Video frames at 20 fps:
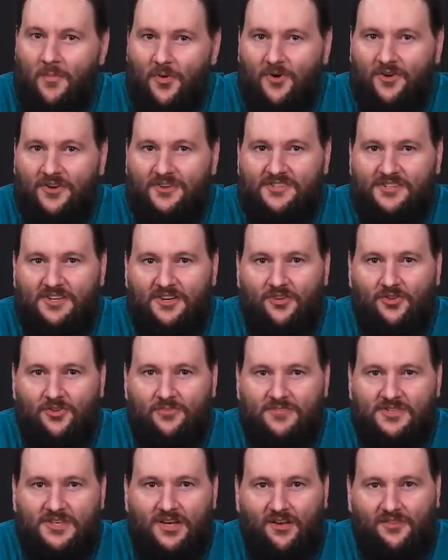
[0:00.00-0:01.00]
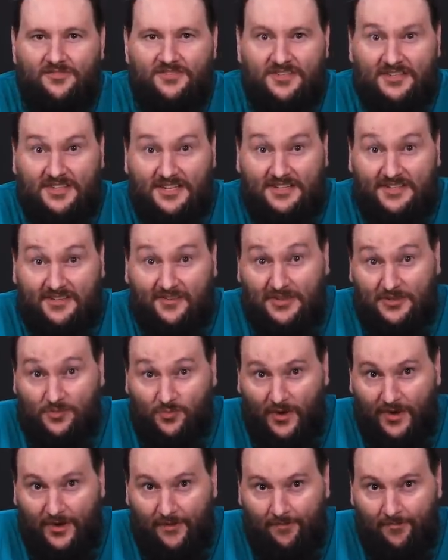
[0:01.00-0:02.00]
Berg and Singer themselves assess it this
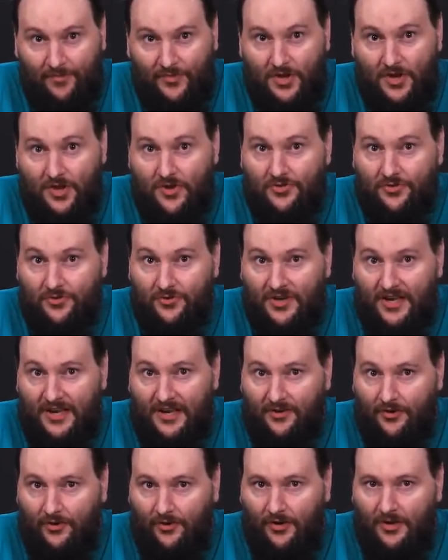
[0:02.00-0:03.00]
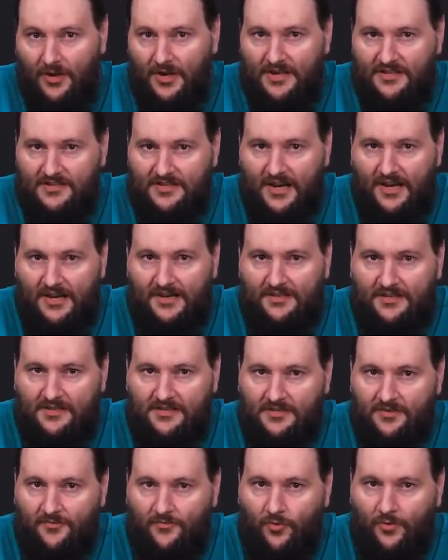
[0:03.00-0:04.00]
way: "Through candor,
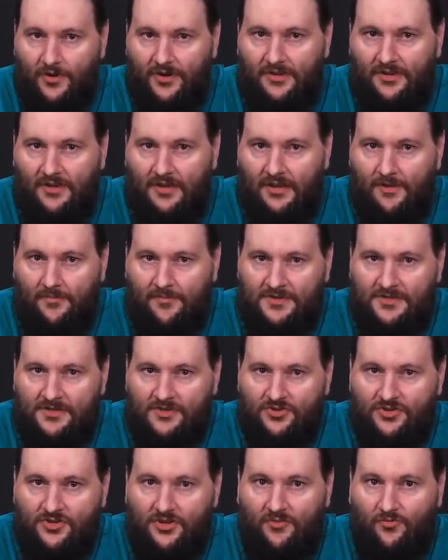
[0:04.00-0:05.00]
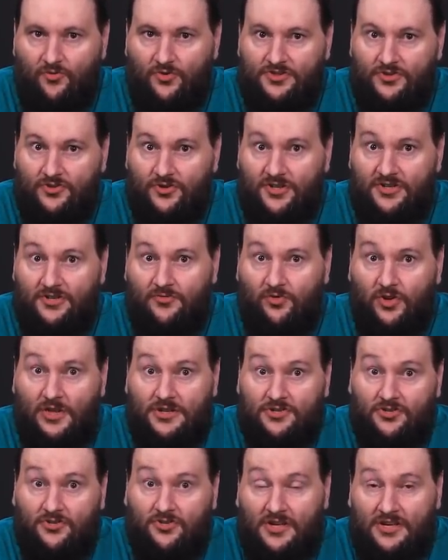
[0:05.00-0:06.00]
scientists avoided the imposition of restrictive
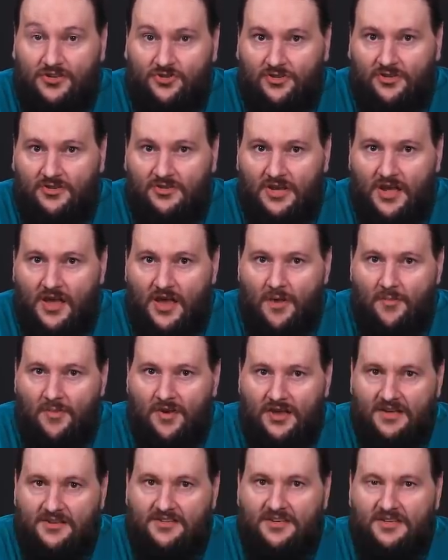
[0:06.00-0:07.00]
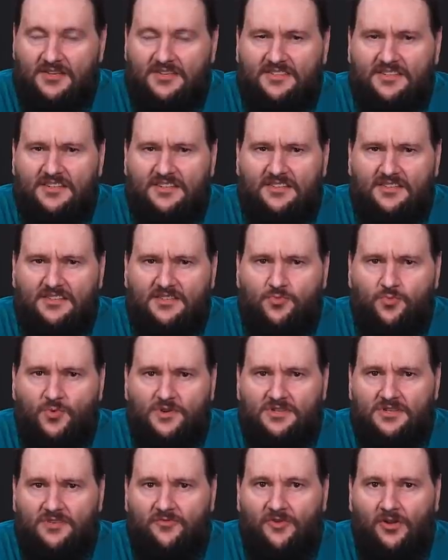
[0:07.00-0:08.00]
legislation because a consensus
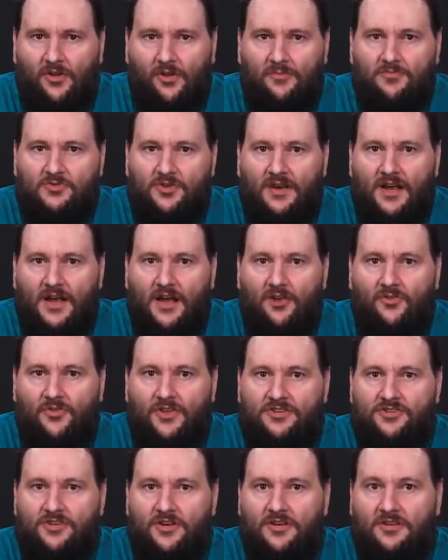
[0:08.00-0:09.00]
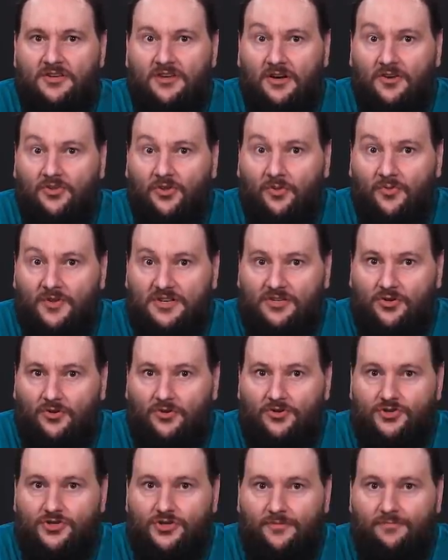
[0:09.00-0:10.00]
was developed on how they should conduct their
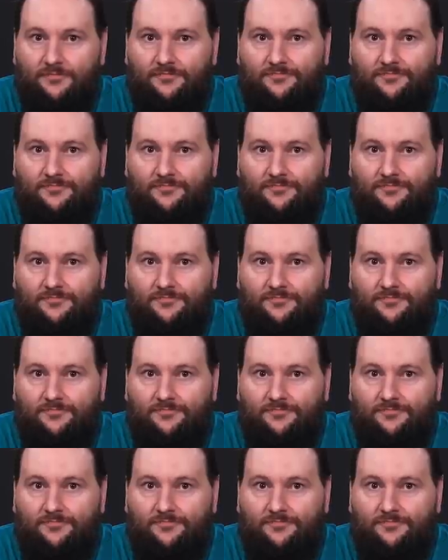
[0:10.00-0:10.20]
research.